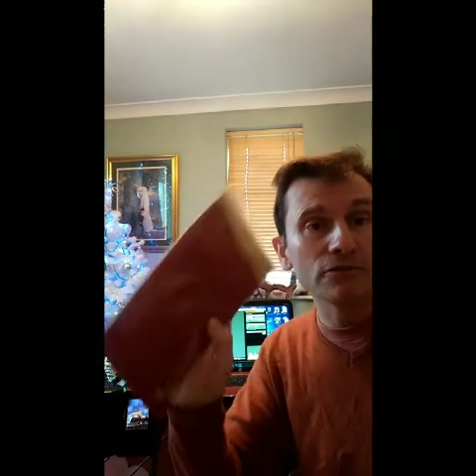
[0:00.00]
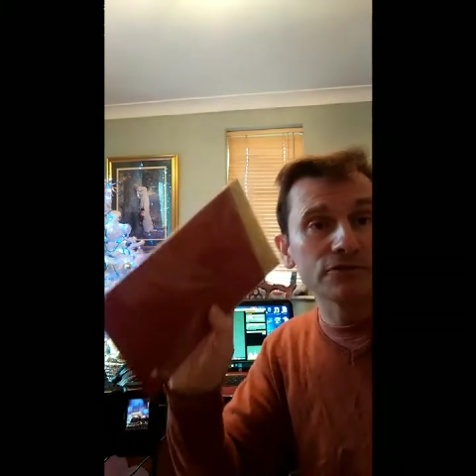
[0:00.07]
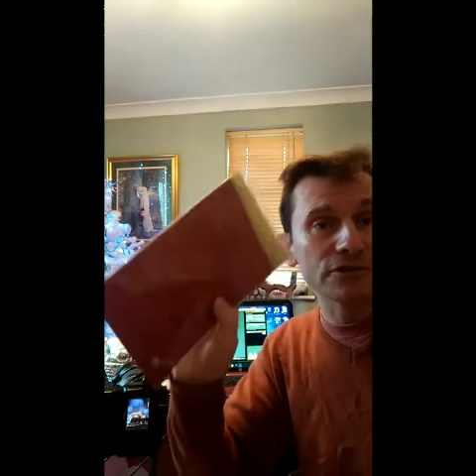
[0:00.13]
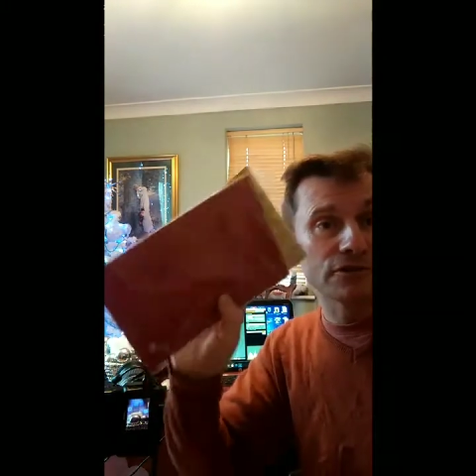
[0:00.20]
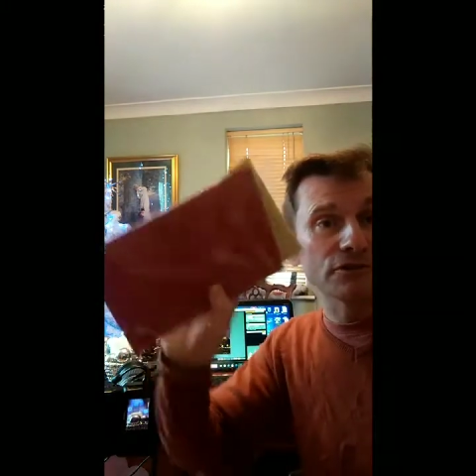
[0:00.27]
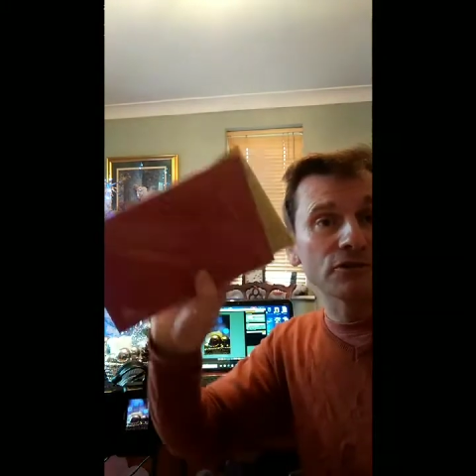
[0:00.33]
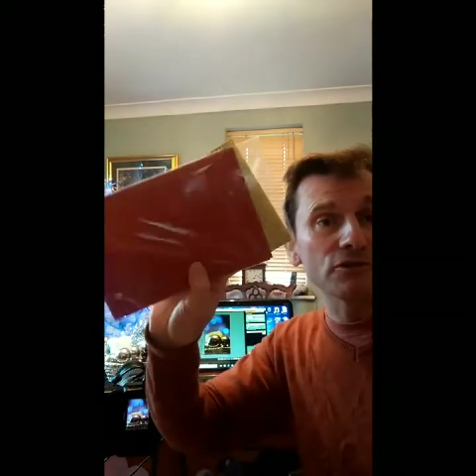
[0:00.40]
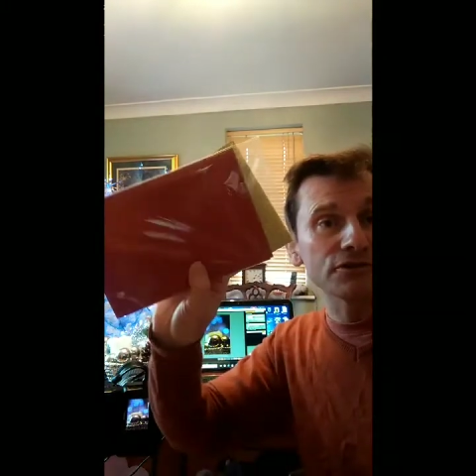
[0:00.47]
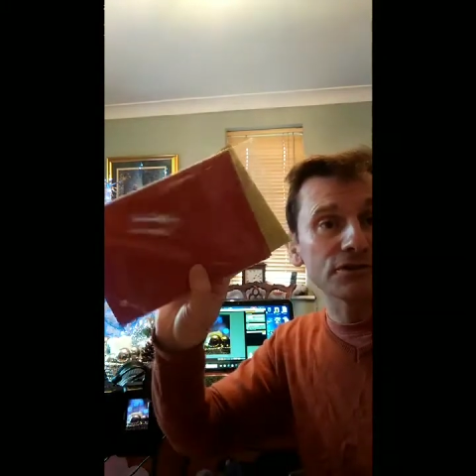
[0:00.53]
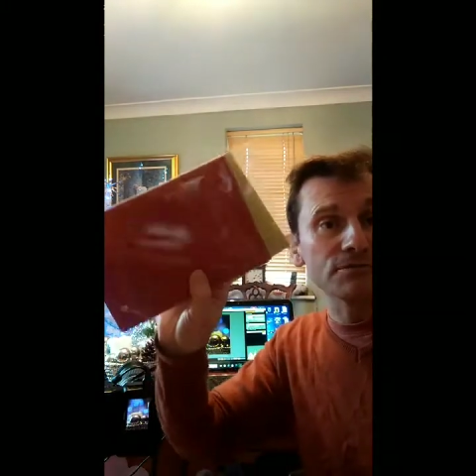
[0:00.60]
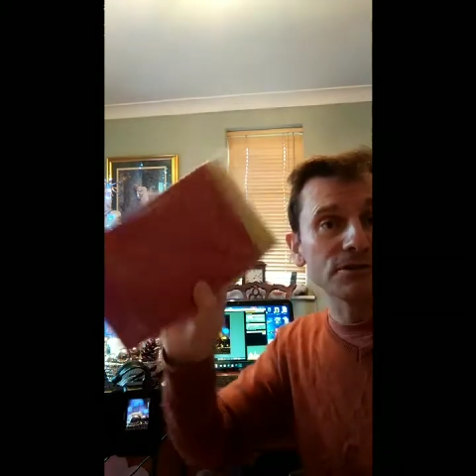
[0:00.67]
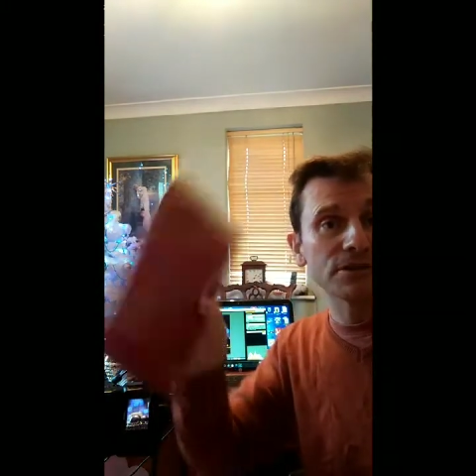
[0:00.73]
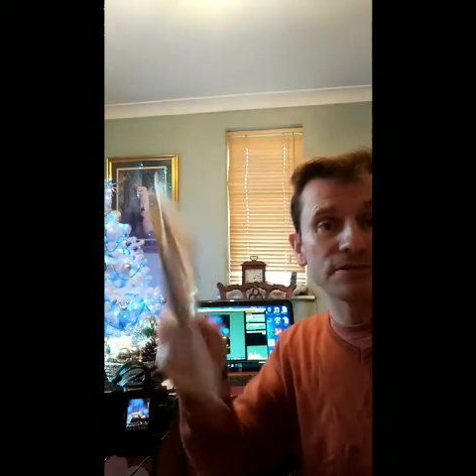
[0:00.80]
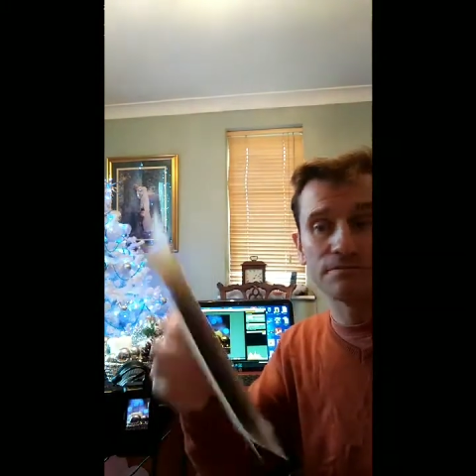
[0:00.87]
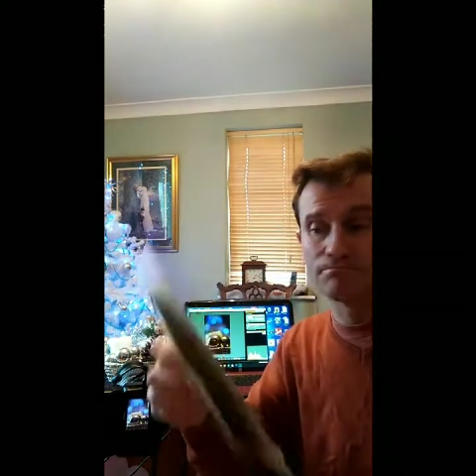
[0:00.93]
so I've got some of
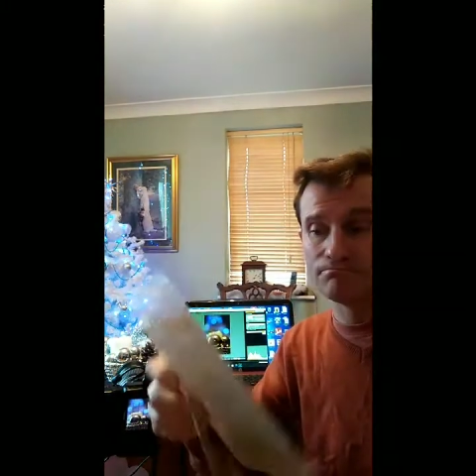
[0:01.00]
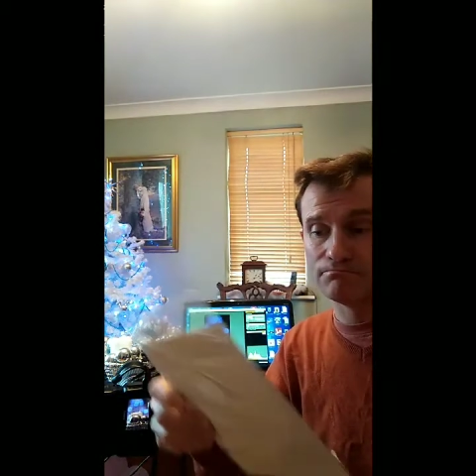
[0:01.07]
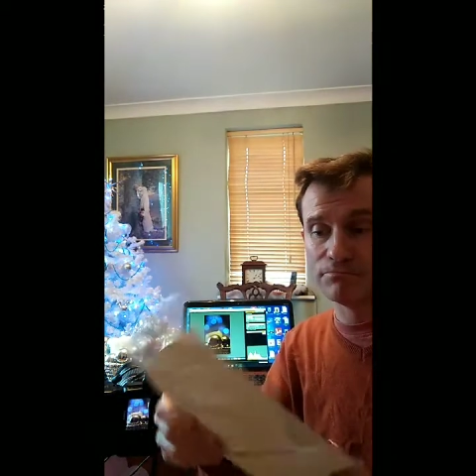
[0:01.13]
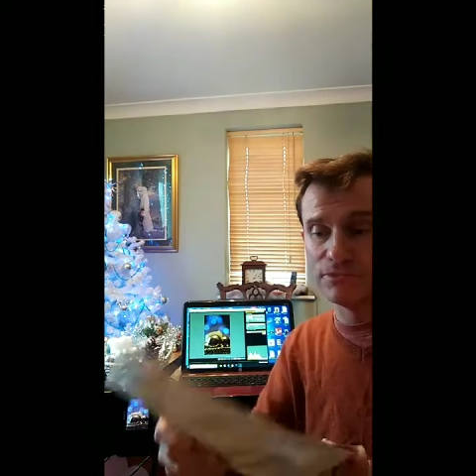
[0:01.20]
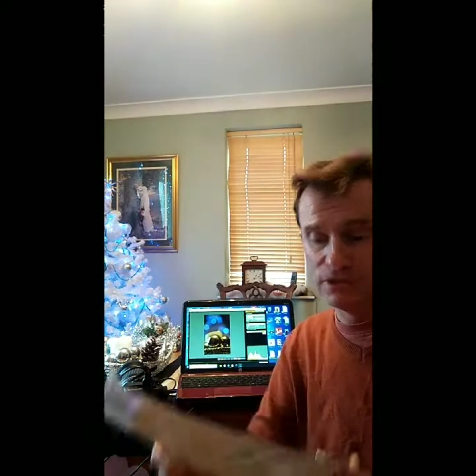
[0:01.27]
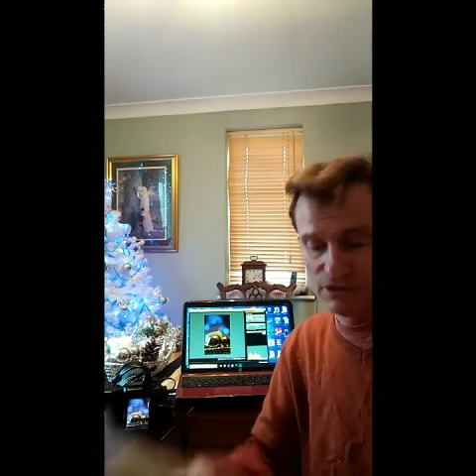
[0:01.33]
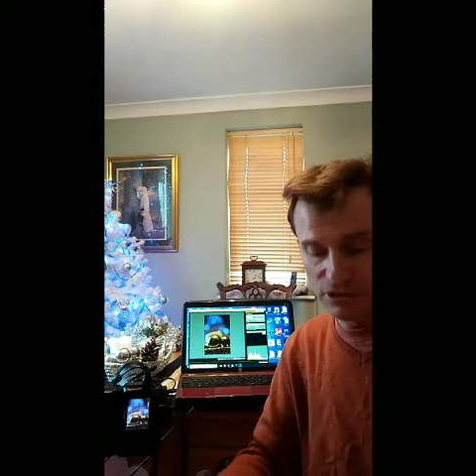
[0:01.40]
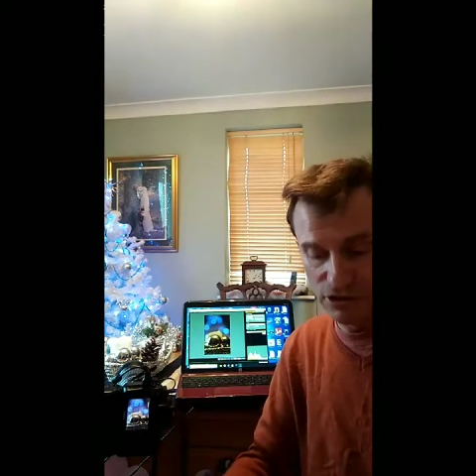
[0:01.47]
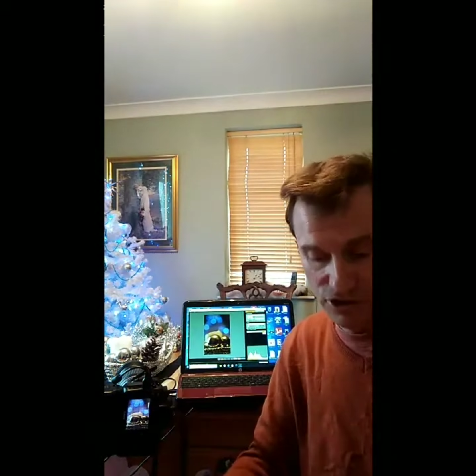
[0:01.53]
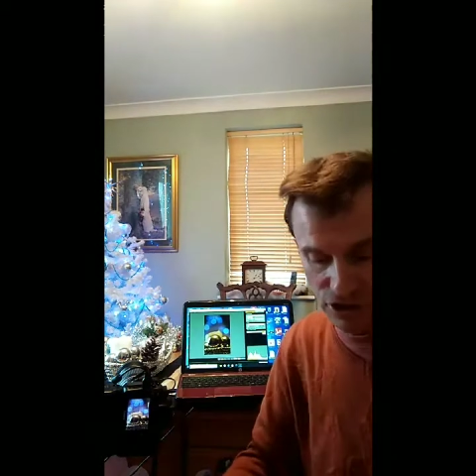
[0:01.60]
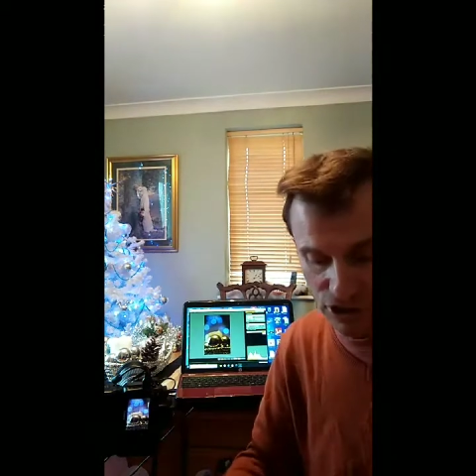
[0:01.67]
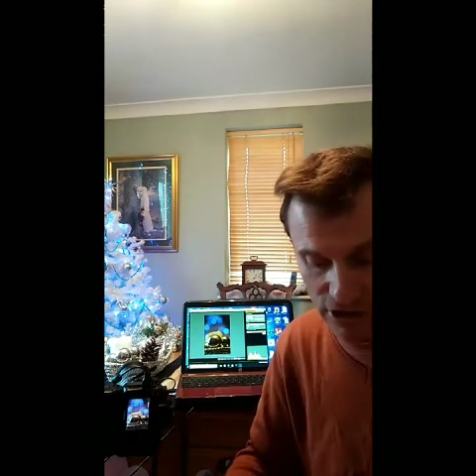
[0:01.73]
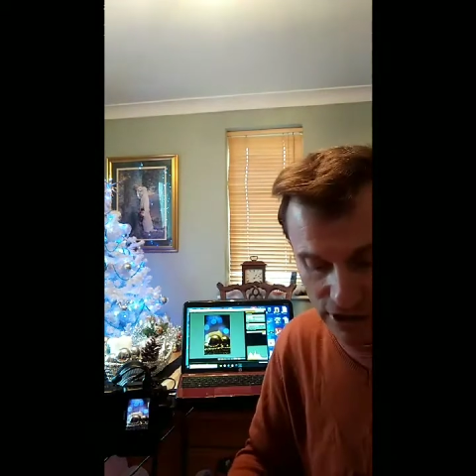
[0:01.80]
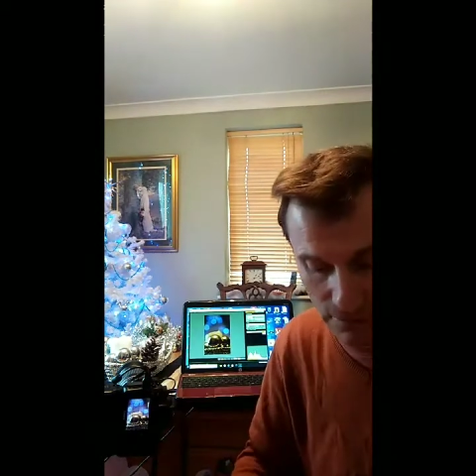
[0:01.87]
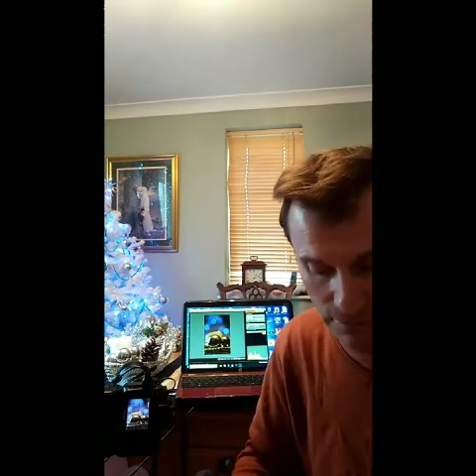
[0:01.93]
this
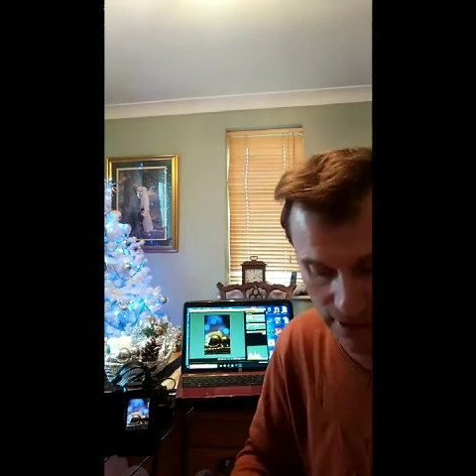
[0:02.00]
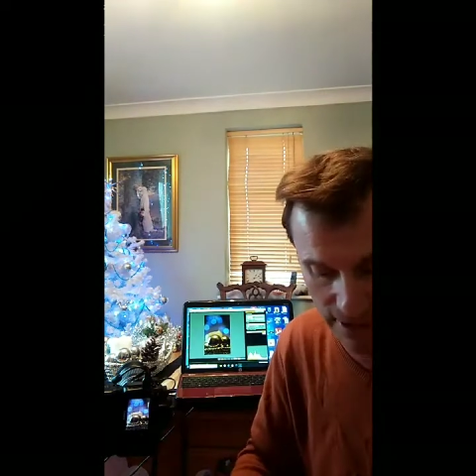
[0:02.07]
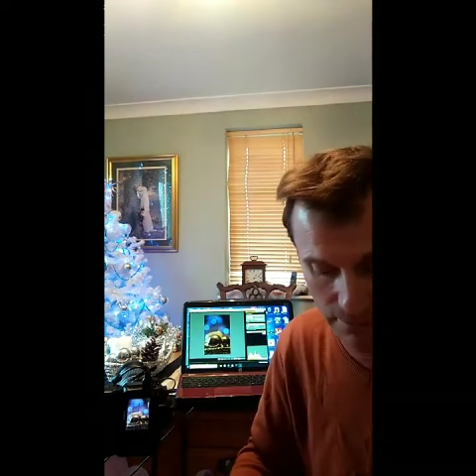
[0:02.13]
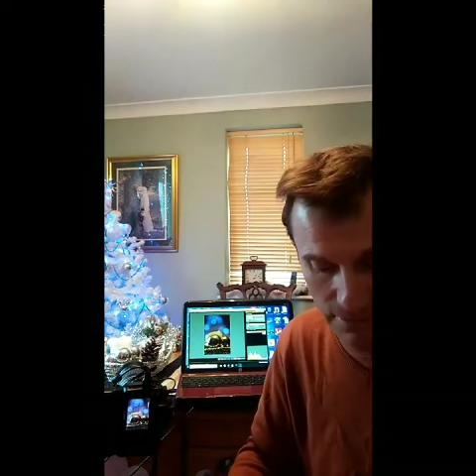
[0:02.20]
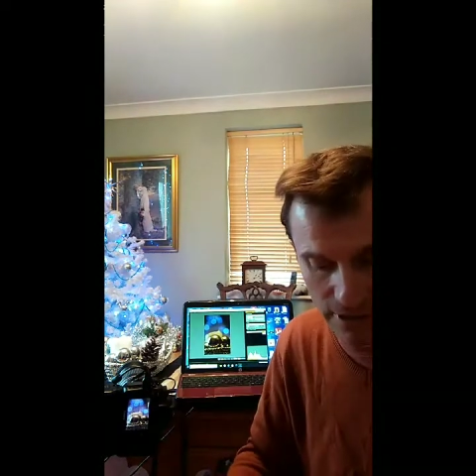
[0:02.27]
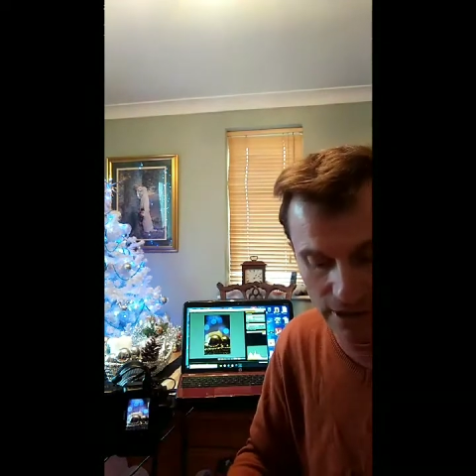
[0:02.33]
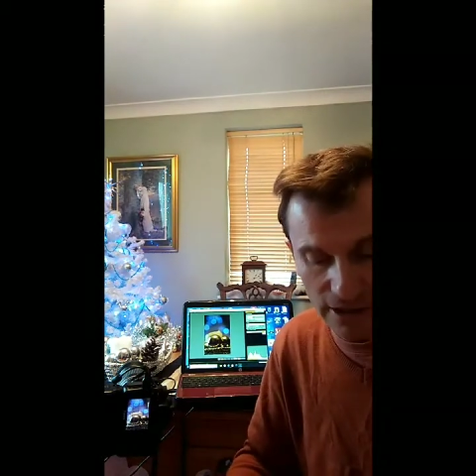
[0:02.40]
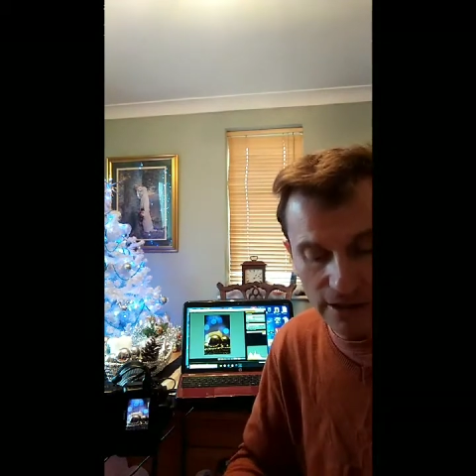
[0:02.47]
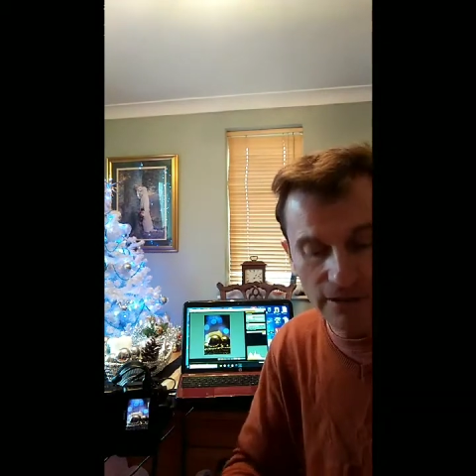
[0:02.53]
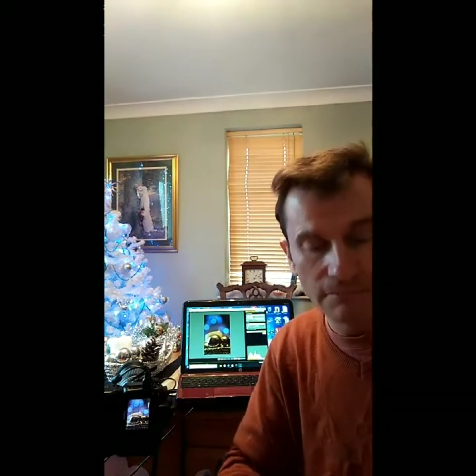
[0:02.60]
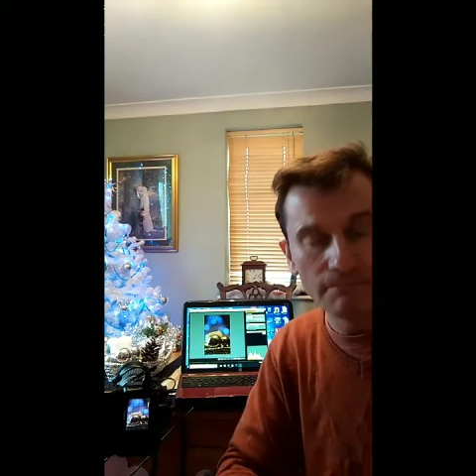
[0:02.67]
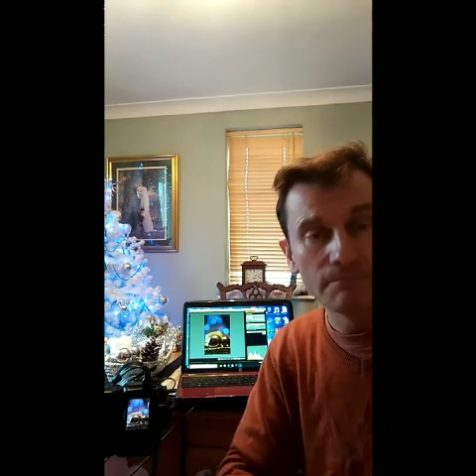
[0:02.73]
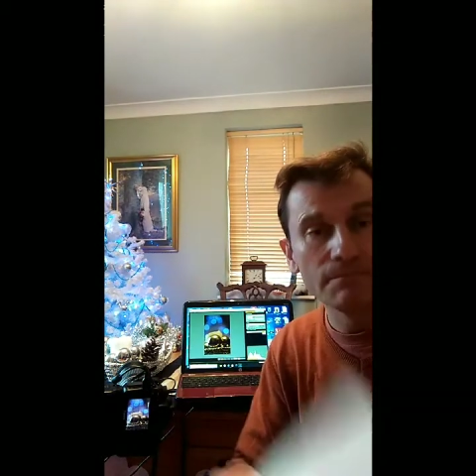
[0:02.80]
shiny paper here,